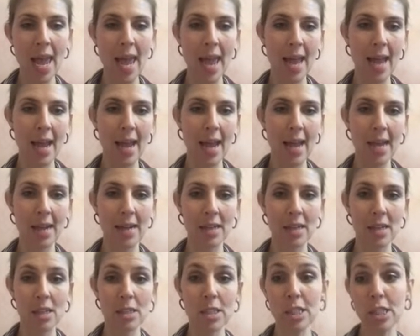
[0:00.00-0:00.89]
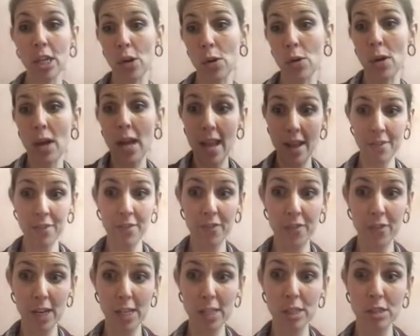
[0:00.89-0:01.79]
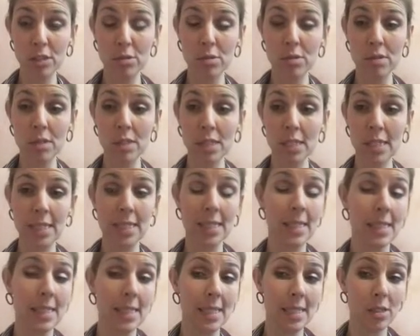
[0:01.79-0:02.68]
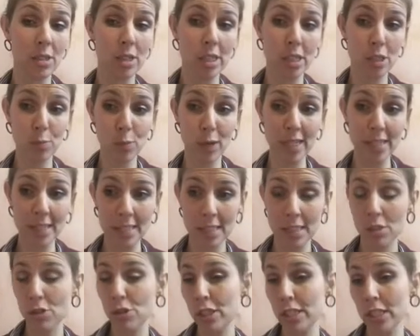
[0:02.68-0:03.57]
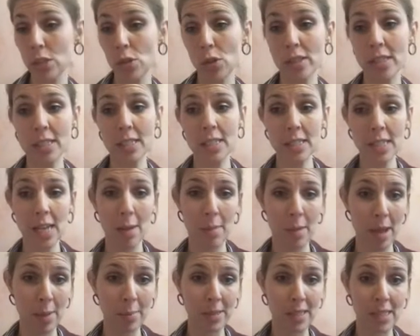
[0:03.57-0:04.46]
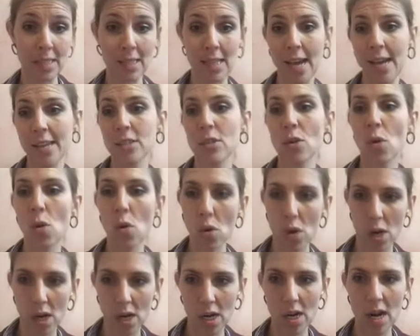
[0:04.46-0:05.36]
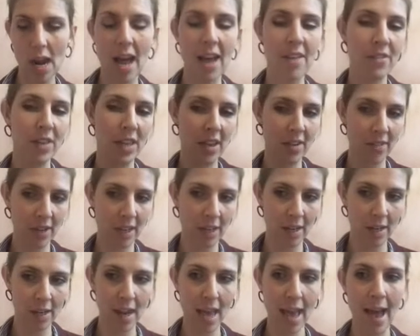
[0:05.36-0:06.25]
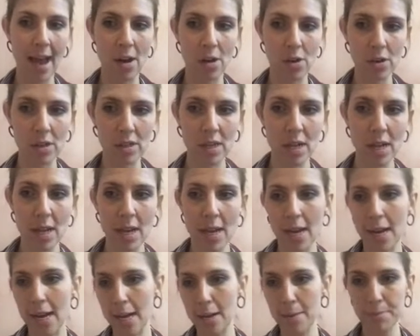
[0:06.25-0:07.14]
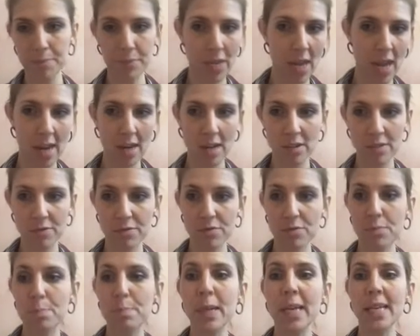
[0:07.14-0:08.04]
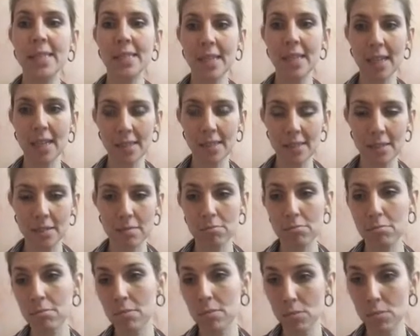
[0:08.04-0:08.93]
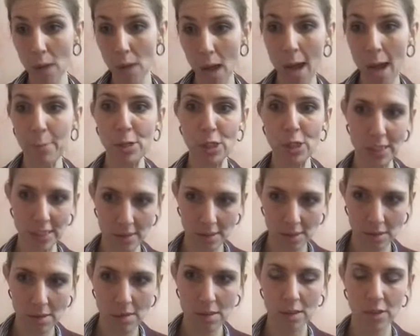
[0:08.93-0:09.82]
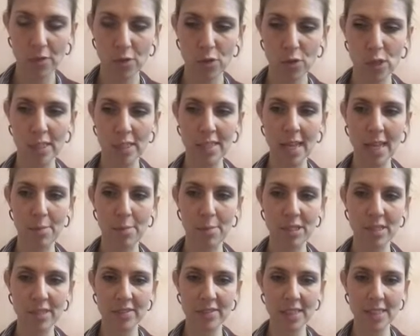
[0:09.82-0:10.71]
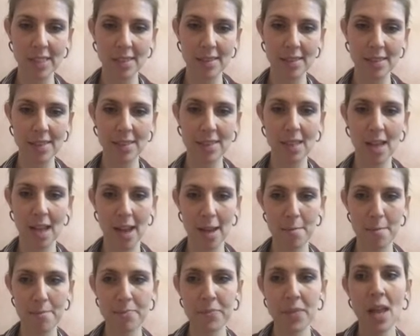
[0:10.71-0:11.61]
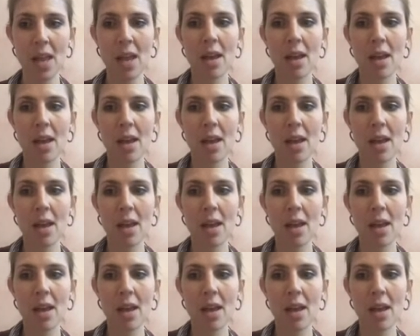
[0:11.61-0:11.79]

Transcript: And so if a student is either expressing interest or this is coming up in the class, or I've given out kind of basic options for cyber civics at this time,